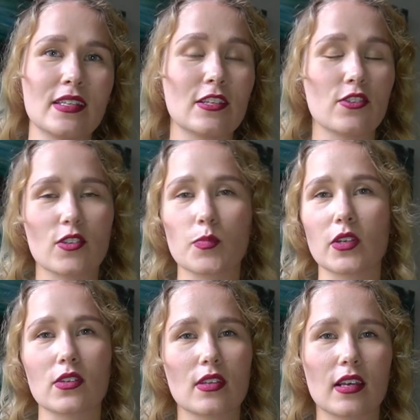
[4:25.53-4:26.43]
It's just
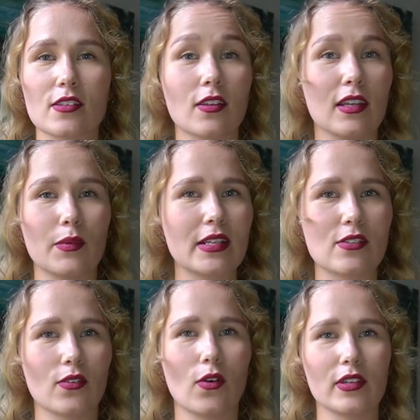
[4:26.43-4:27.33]
because I suddenly went
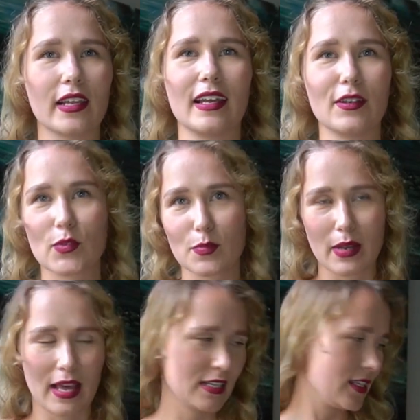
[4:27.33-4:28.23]
on holiday and it wasn't
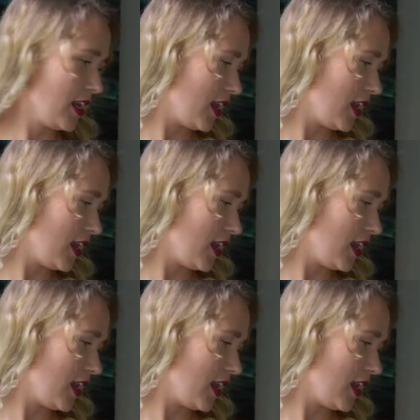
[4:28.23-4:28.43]
planned.